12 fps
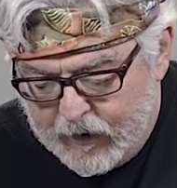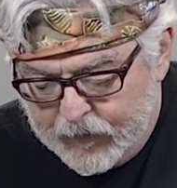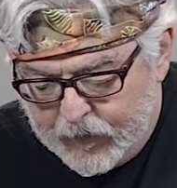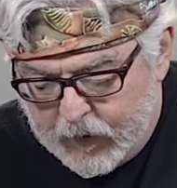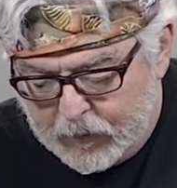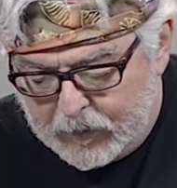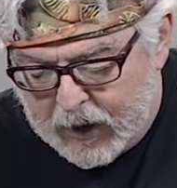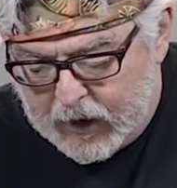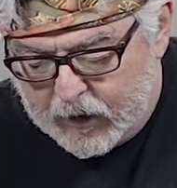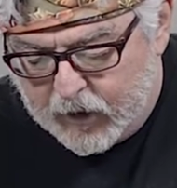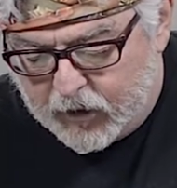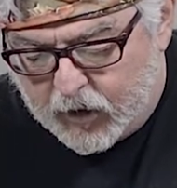the paint
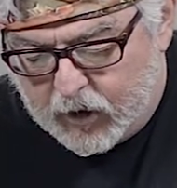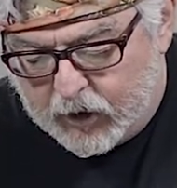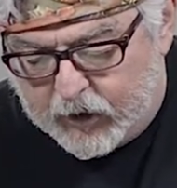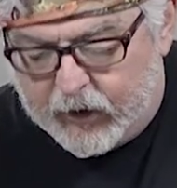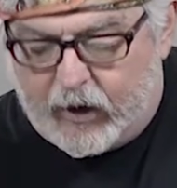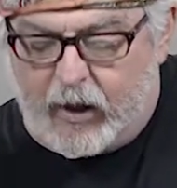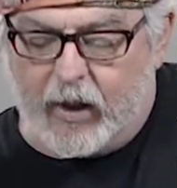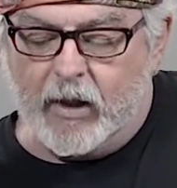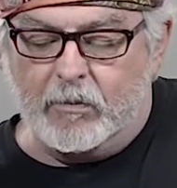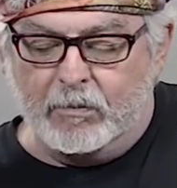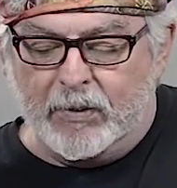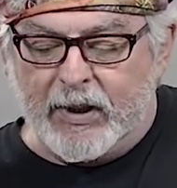doesn't
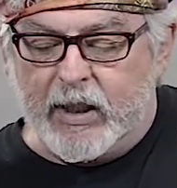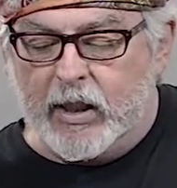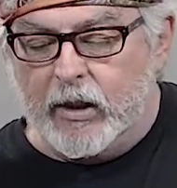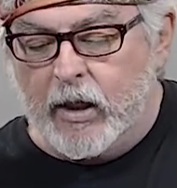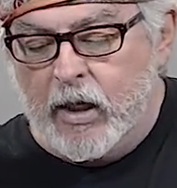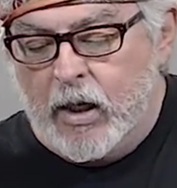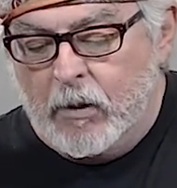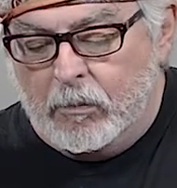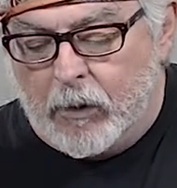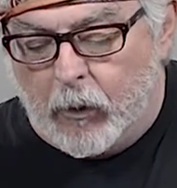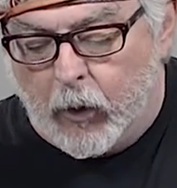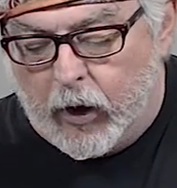bleed.
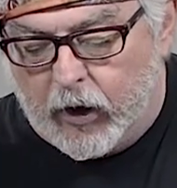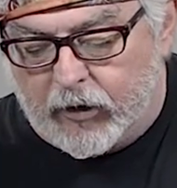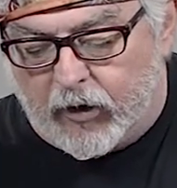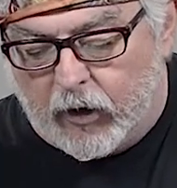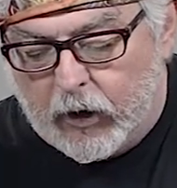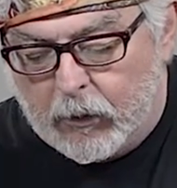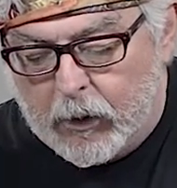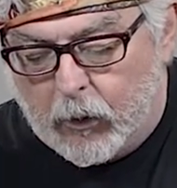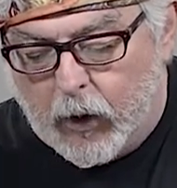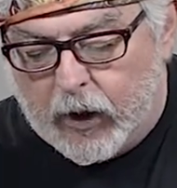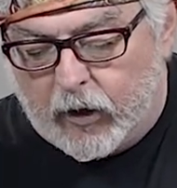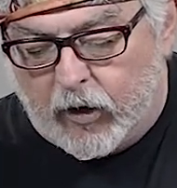But where it's a little bit
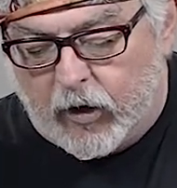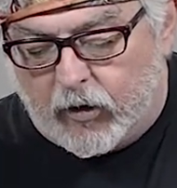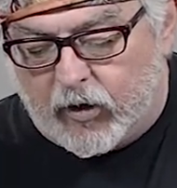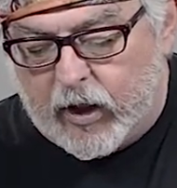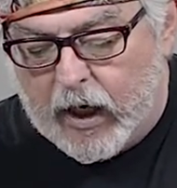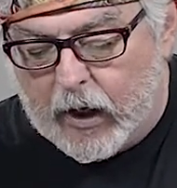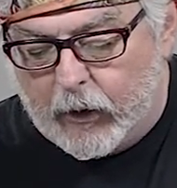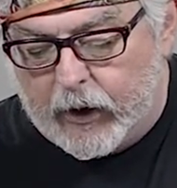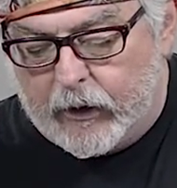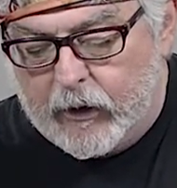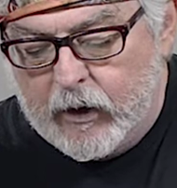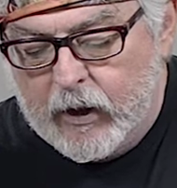wetter, do you see how
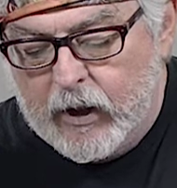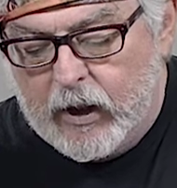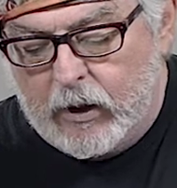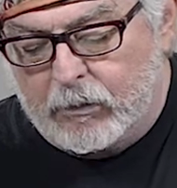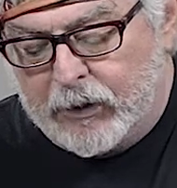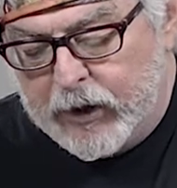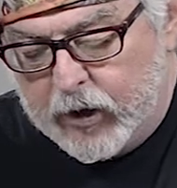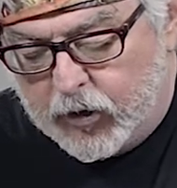it bleeds